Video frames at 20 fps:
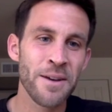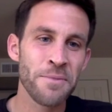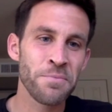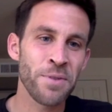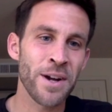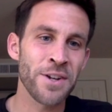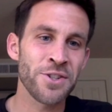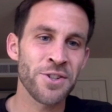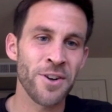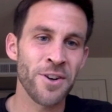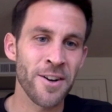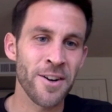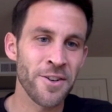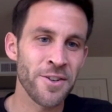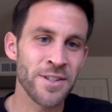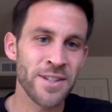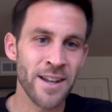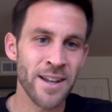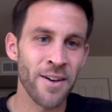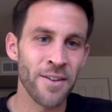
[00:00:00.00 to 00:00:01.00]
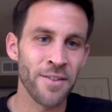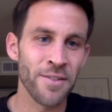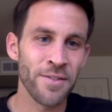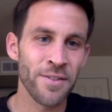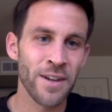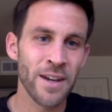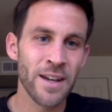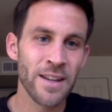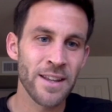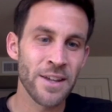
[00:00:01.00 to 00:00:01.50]
pressure on
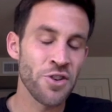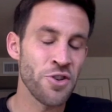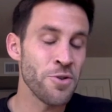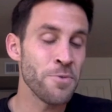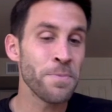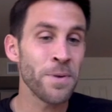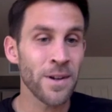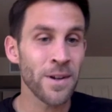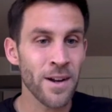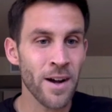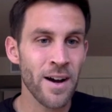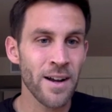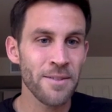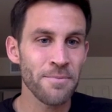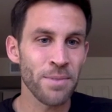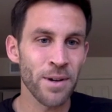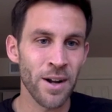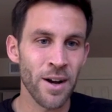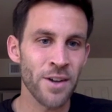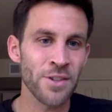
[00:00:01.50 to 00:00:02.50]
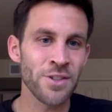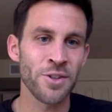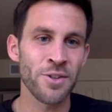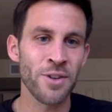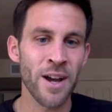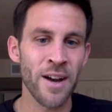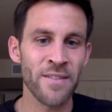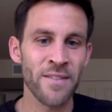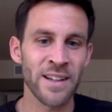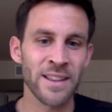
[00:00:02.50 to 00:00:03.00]
yourself that you put on, but also
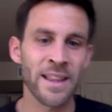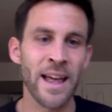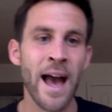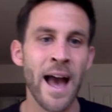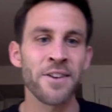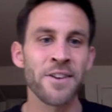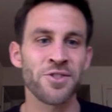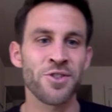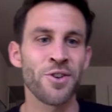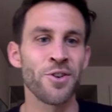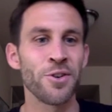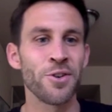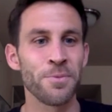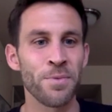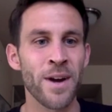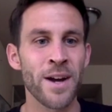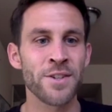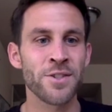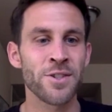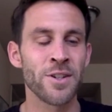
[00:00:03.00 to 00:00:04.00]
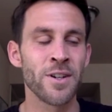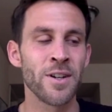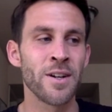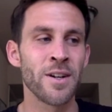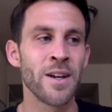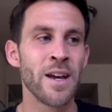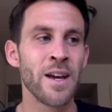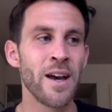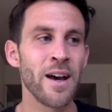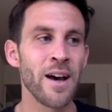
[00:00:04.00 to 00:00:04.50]
you have like the external pressure
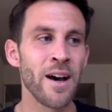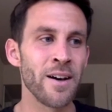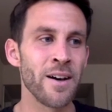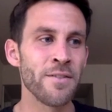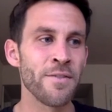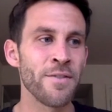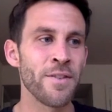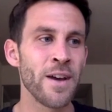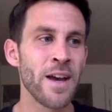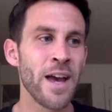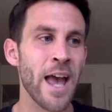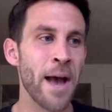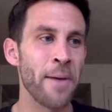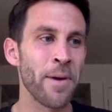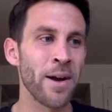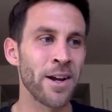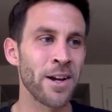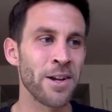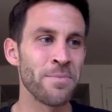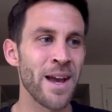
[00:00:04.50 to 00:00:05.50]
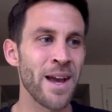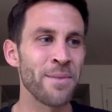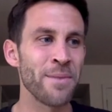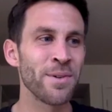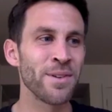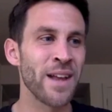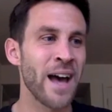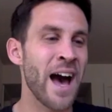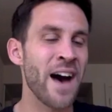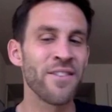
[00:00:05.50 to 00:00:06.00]
of, am I going to be
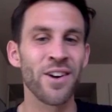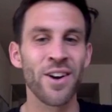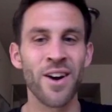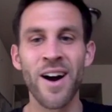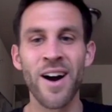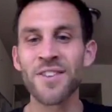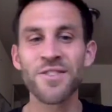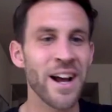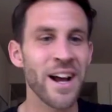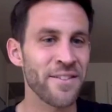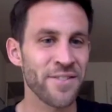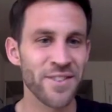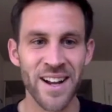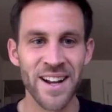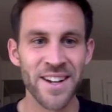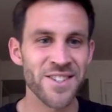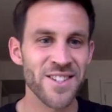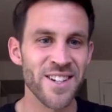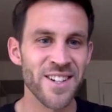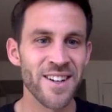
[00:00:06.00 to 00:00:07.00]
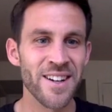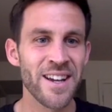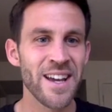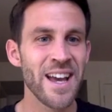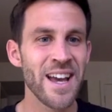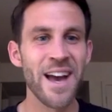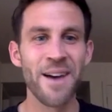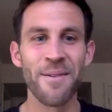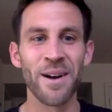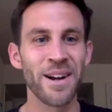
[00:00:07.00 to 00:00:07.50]
able to have a contract for next year?
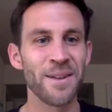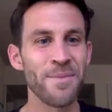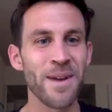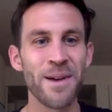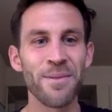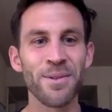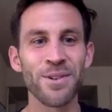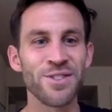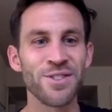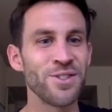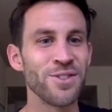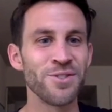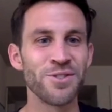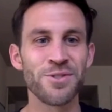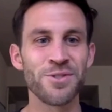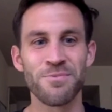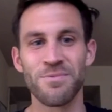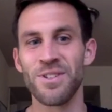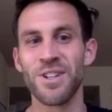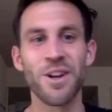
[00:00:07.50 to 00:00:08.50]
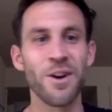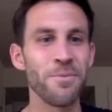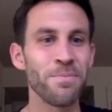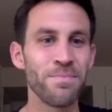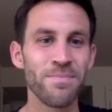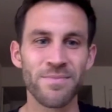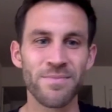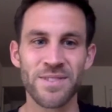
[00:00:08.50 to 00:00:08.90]
Am I going to be able to, you know,